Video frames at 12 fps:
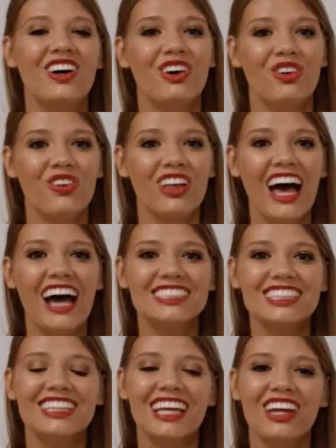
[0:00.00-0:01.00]
Well, as
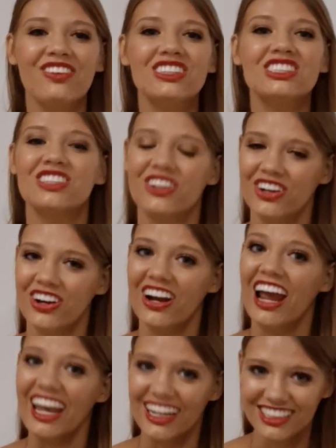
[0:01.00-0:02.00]
a language learner
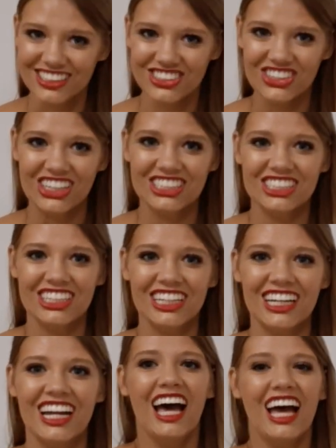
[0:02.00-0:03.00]
and
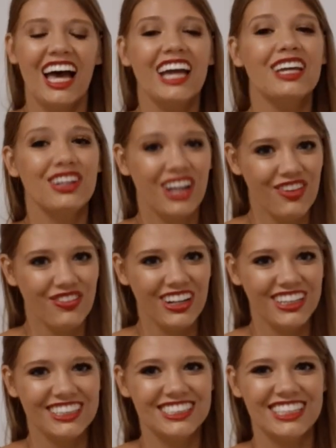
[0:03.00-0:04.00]
instructor, I can
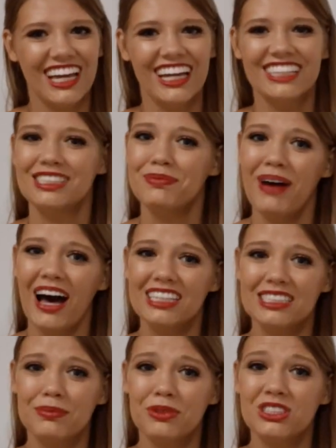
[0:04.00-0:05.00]
confidently say it's
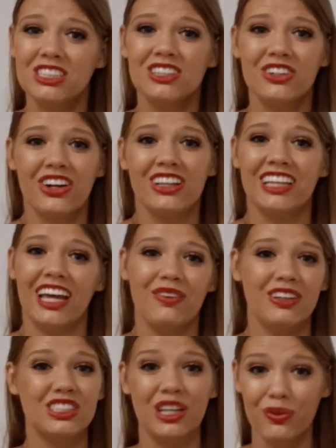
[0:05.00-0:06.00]
impossible to learn a
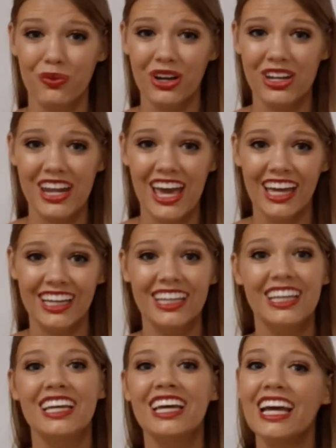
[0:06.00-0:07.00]
language in one day,
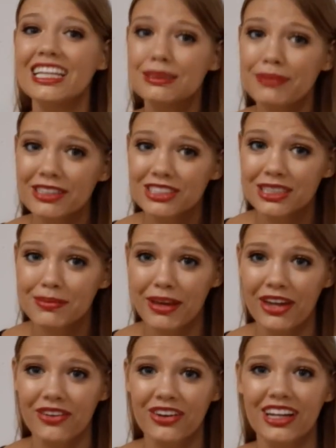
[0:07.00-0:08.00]
especially
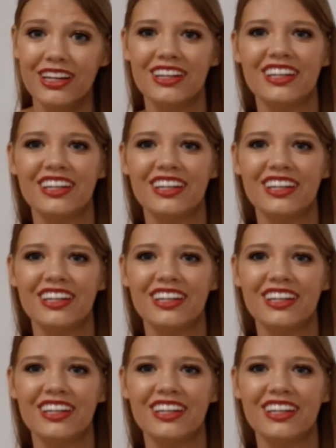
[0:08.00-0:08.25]
Mandarin.